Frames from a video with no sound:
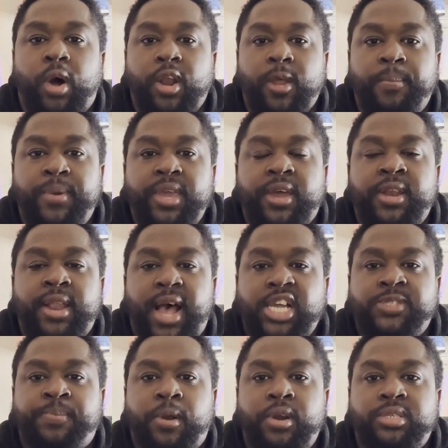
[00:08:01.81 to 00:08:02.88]
to be a nice
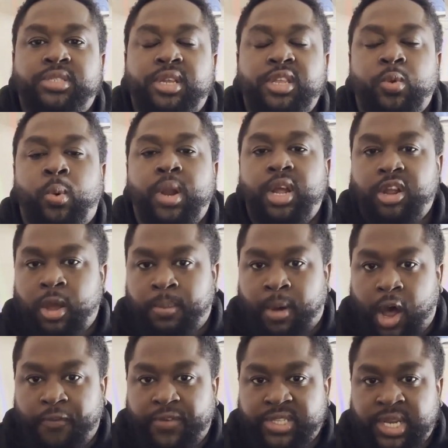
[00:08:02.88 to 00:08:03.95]
person, you want to come
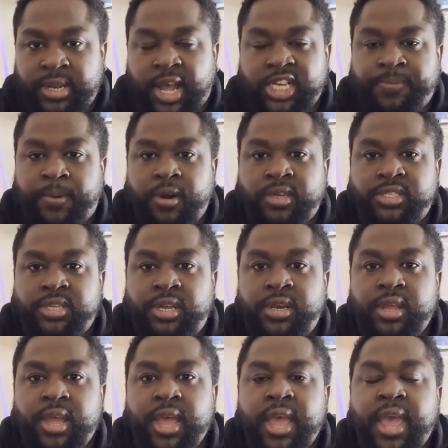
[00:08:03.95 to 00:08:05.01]
off as a nice person,
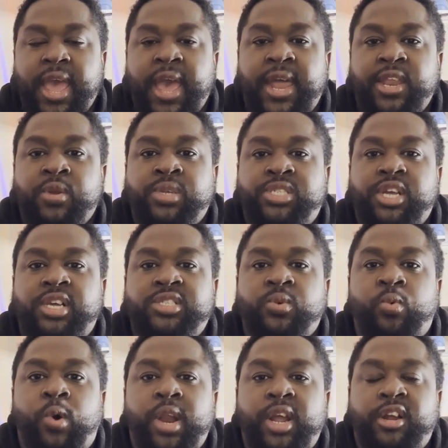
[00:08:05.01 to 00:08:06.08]
and you just
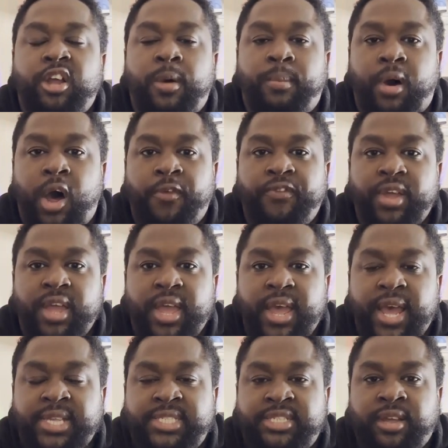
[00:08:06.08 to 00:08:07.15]
want to come off
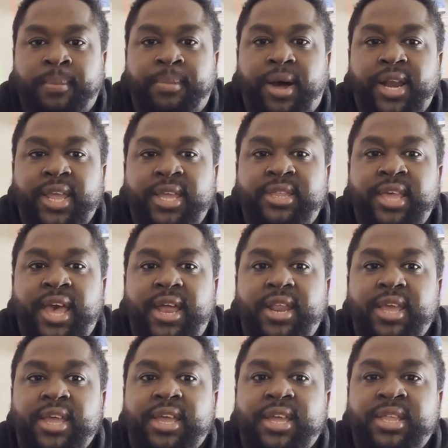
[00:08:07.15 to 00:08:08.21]
as somebody
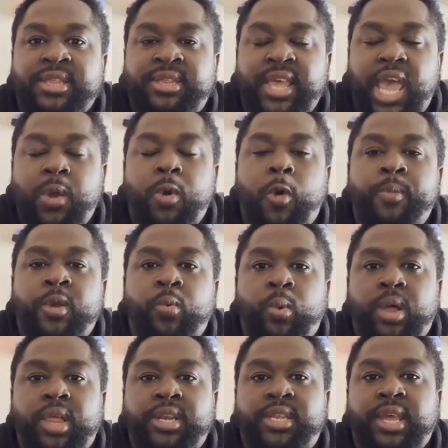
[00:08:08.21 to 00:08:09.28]
that they will be
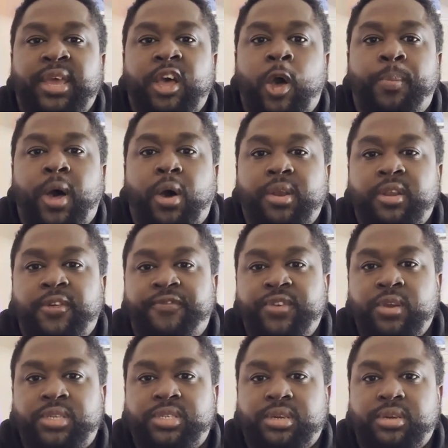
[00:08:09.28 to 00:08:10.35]
willing to help out in the
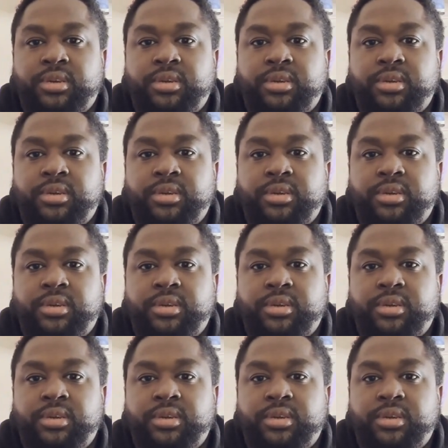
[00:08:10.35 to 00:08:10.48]
future.